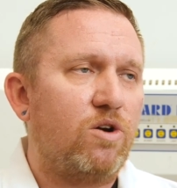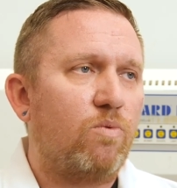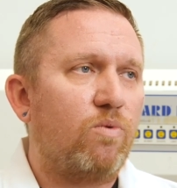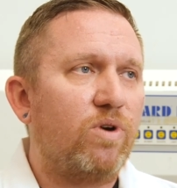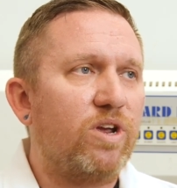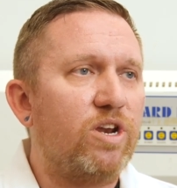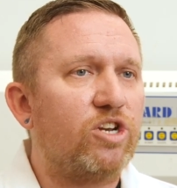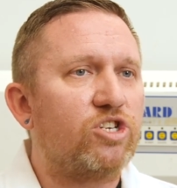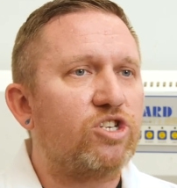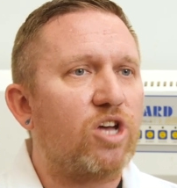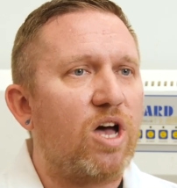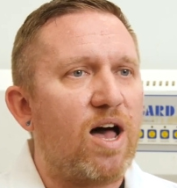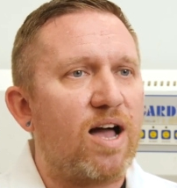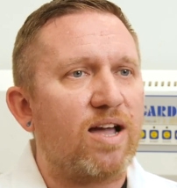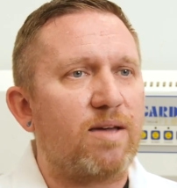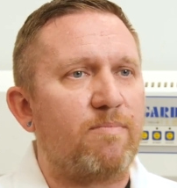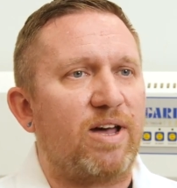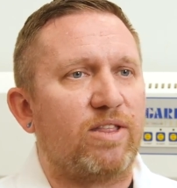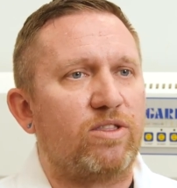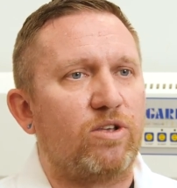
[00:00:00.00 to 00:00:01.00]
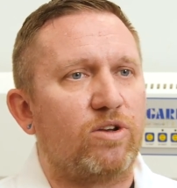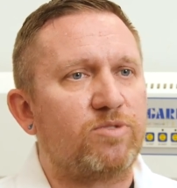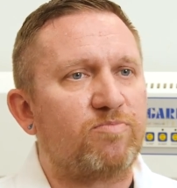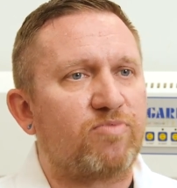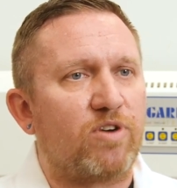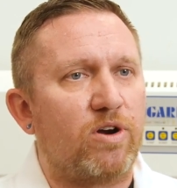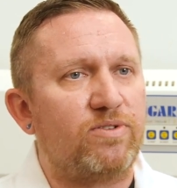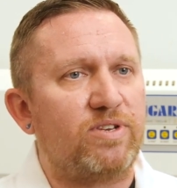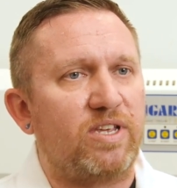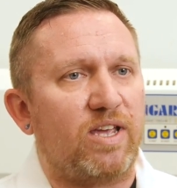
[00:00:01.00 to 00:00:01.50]
We're gonna talk about those
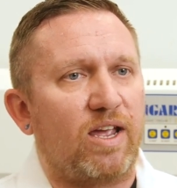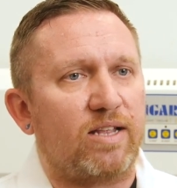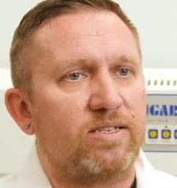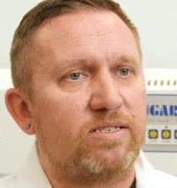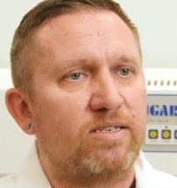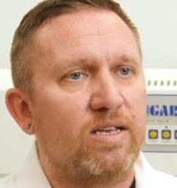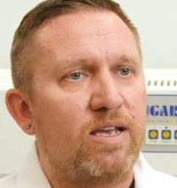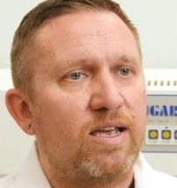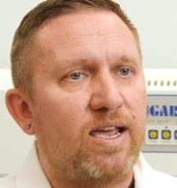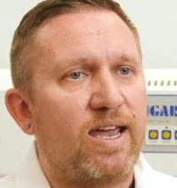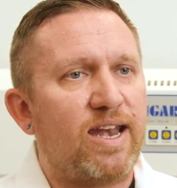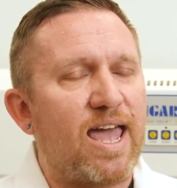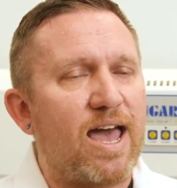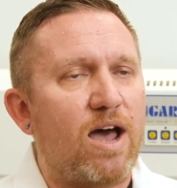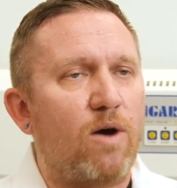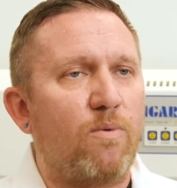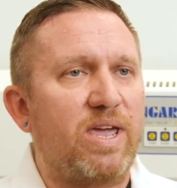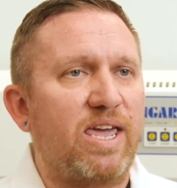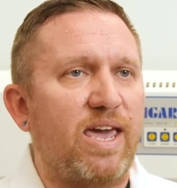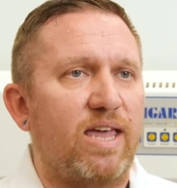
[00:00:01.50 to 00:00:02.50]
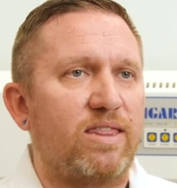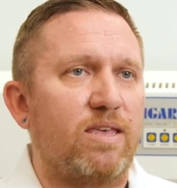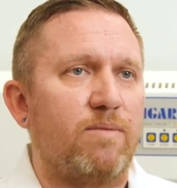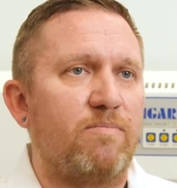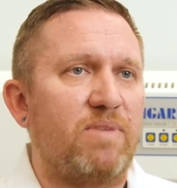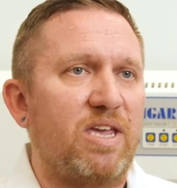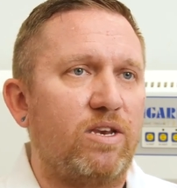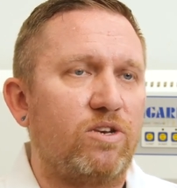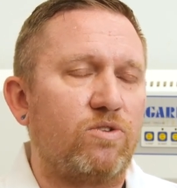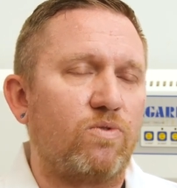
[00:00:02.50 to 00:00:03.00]
proteins and how we get
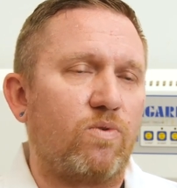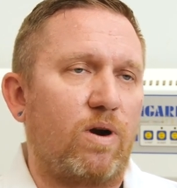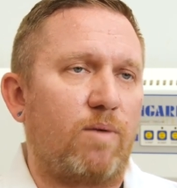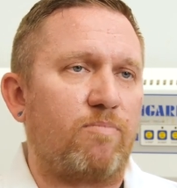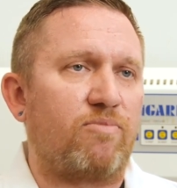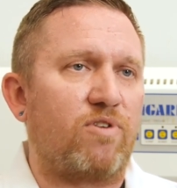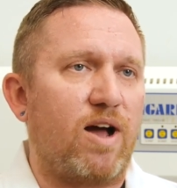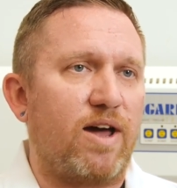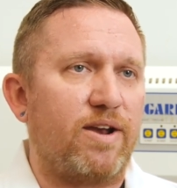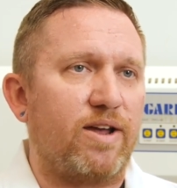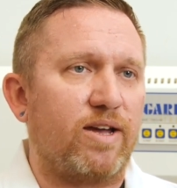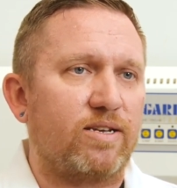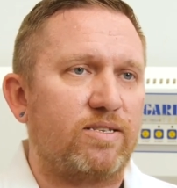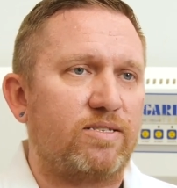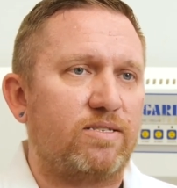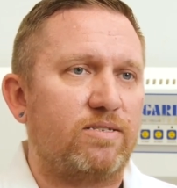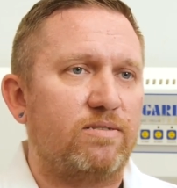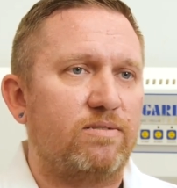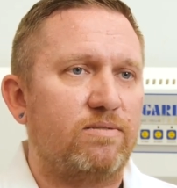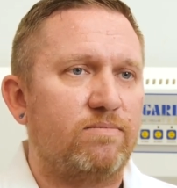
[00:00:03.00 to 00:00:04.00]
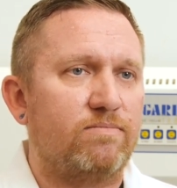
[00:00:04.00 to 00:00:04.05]
them into our products.